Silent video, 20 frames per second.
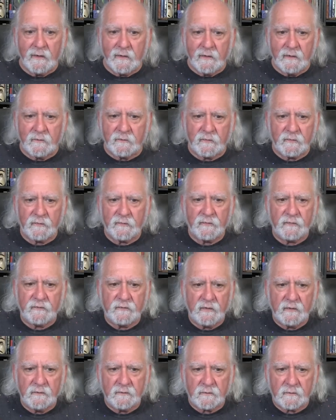it's
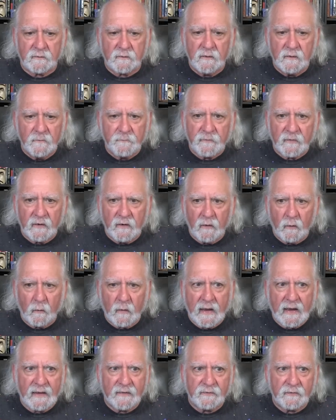still, you
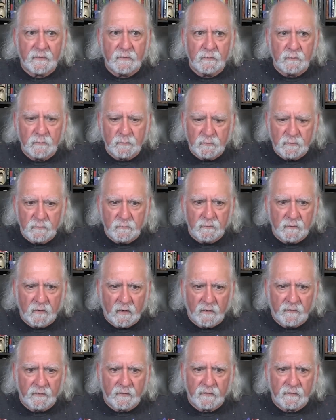know, at the new moon
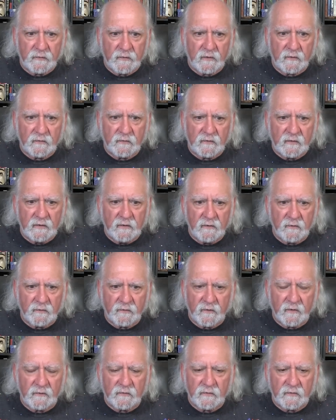on the
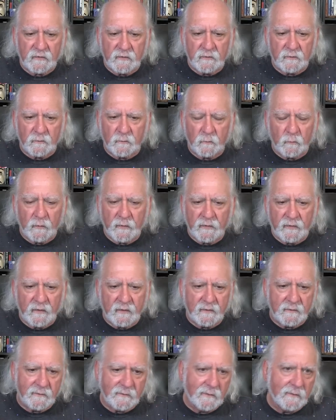16th, it's still
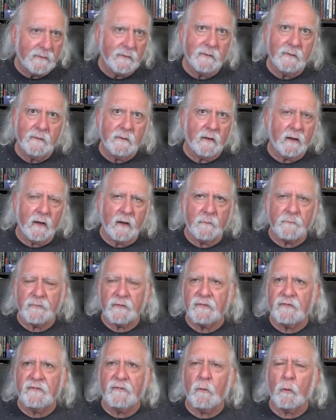within um,
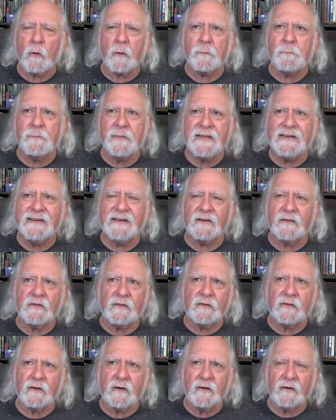four
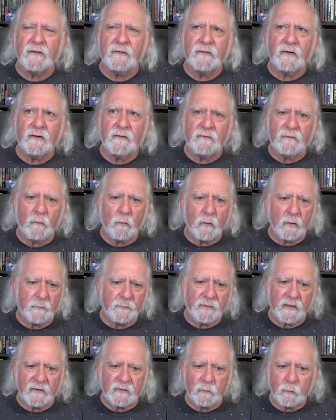minutes of, of
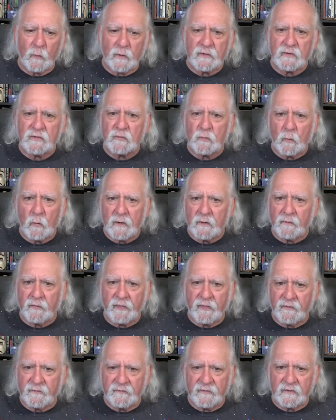orb. That's one
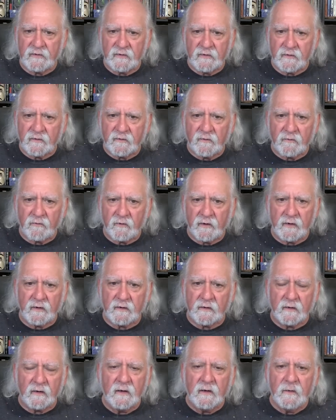twelfth of a
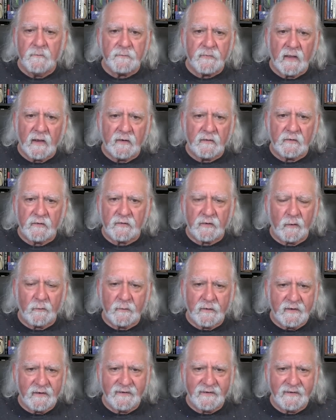degree. And so